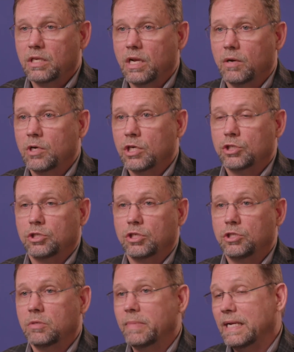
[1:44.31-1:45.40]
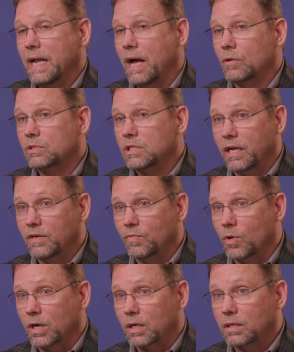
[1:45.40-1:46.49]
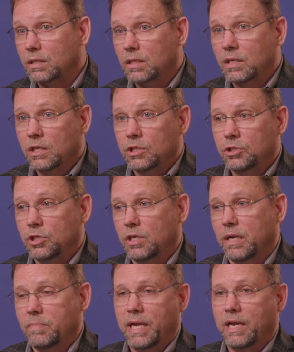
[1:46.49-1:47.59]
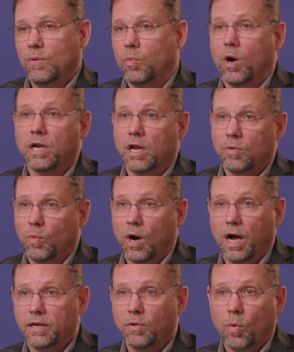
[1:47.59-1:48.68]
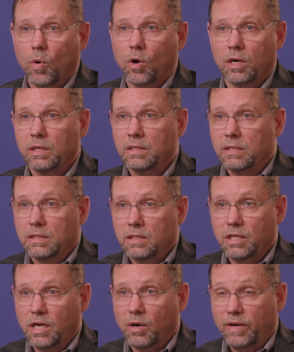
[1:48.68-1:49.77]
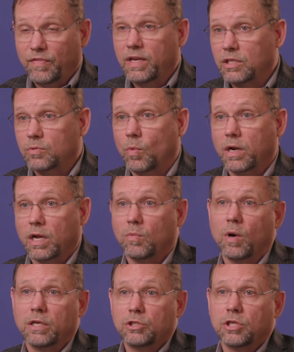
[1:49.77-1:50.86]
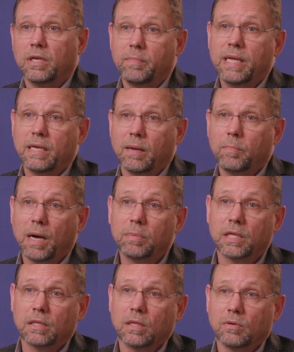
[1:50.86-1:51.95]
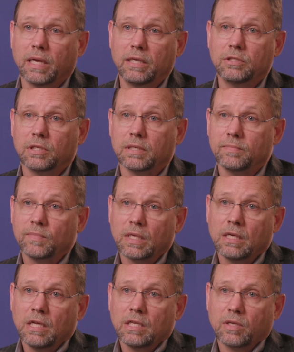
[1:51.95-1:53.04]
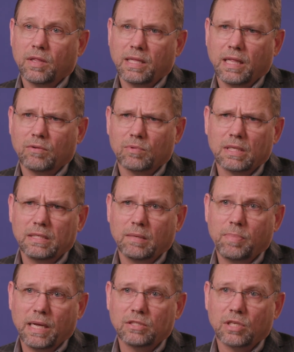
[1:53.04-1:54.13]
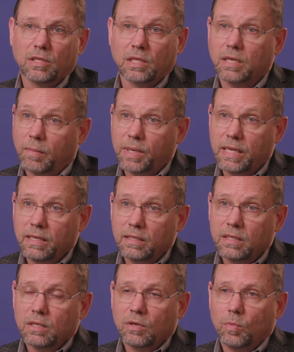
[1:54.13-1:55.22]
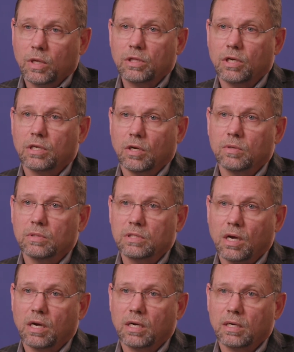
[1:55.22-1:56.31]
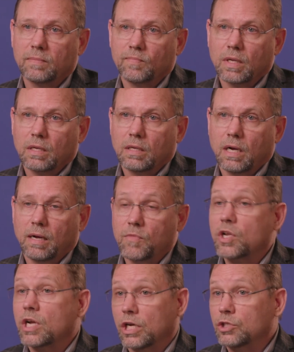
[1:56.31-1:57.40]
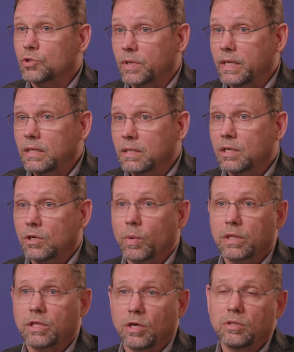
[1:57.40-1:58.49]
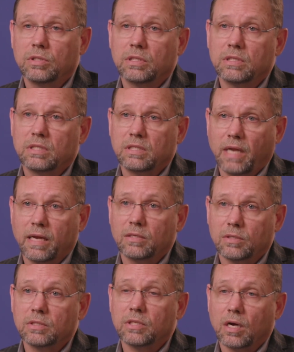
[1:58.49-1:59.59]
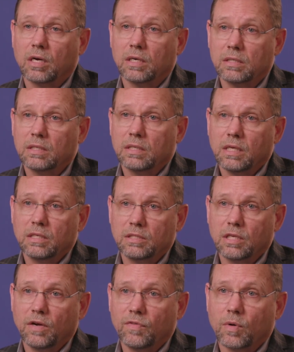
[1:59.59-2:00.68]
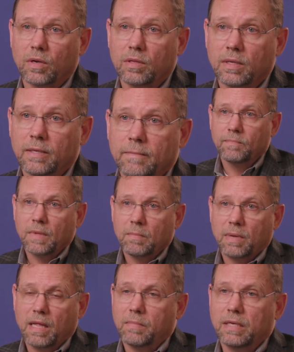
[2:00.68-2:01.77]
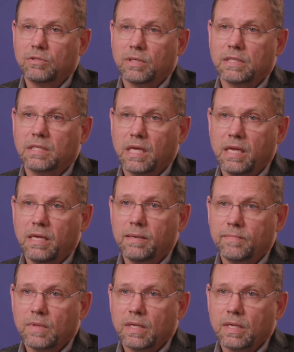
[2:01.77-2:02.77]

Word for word: You know, should you meet outside of work? Should it be one on one? Or, you know, if it is one on one, should it be in a public location? So I think that really depends on the company, what their goals are, um, the country, what those standards are, and so forth. I think mentoring is key.